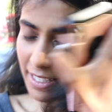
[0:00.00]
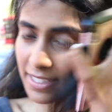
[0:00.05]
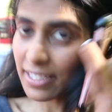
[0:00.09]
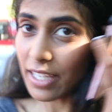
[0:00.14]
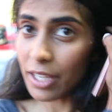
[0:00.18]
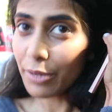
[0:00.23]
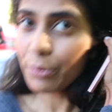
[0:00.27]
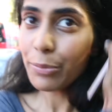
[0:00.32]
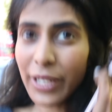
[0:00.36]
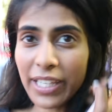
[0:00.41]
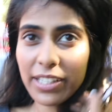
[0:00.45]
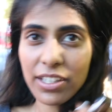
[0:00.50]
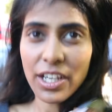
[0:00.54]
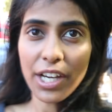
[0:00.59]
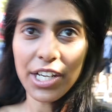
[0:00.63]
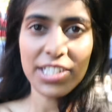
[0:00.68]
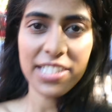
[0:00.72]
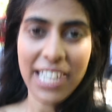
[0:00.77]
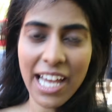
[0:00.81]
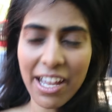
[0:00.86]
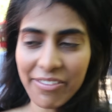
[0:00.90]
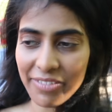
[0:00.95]
So we're going
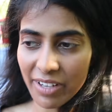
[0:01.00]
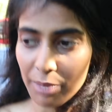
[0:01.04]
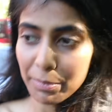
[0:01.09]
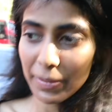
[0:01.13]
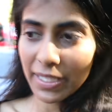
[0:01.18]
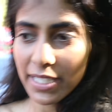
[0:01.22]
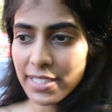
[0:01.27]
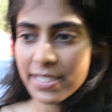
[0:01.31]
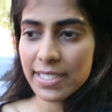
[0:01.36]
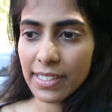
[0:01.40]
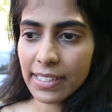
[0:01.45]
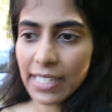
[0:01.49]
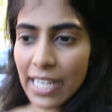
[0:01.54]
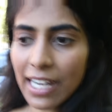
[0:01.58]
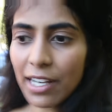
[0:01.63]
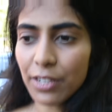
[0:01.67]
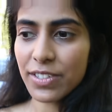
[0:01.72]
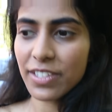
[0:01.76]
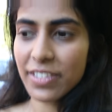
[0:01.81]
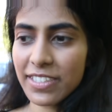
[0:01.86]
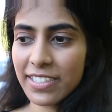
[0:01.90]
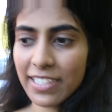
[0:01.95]
to have our meeting now.
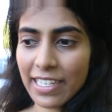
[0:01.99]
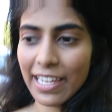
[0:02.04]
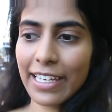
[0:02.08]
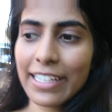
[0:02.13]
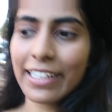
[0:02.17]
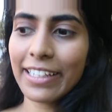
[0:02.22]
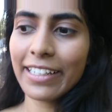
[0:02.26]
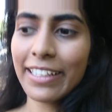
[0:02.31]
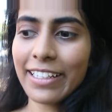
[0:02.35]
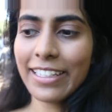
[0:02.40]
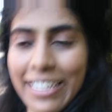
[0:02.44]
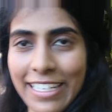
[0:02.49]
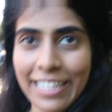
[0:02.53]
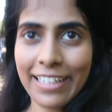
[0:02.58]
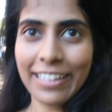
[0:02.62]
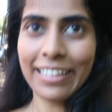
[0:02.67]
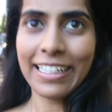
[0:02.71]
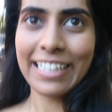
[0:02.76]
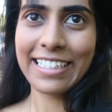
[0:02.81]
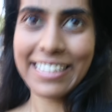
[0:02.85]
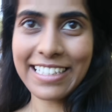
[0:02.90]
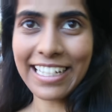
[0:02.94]
So today
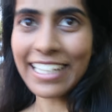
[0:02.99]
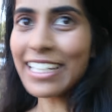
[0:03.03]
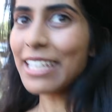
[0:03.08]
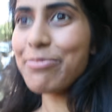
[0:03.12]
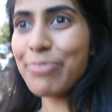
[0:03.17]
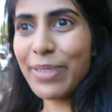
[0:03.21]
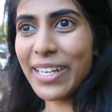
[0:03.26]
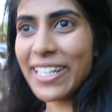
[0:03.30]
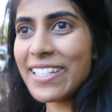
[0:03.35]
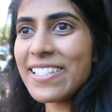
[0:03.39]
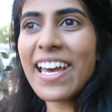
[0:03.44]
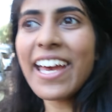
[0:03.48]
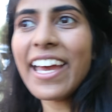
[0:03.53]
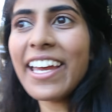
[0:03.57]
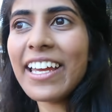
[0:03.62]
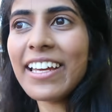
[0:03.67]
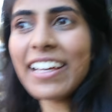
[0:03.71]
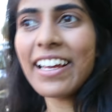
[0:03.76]
is like a big day.